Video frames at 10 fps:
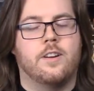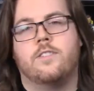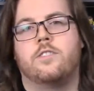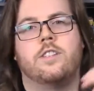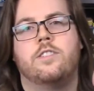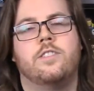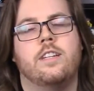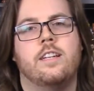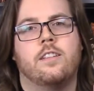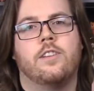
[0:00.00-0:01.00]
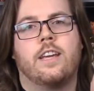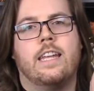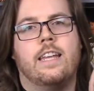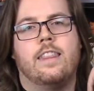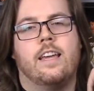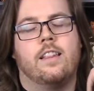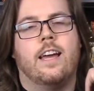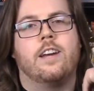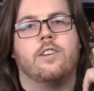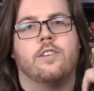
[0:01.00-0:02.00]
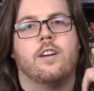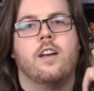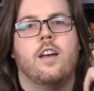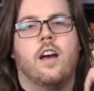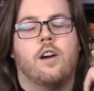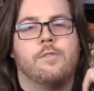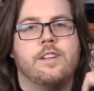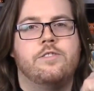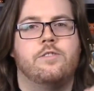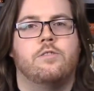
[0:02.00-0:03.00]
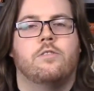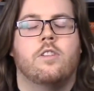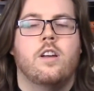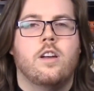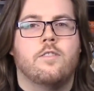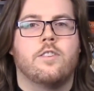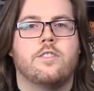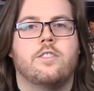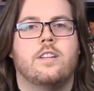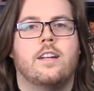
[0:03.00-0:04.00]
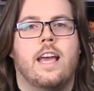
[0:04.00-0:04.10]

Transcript: Obviously she didn't look anything like her original version.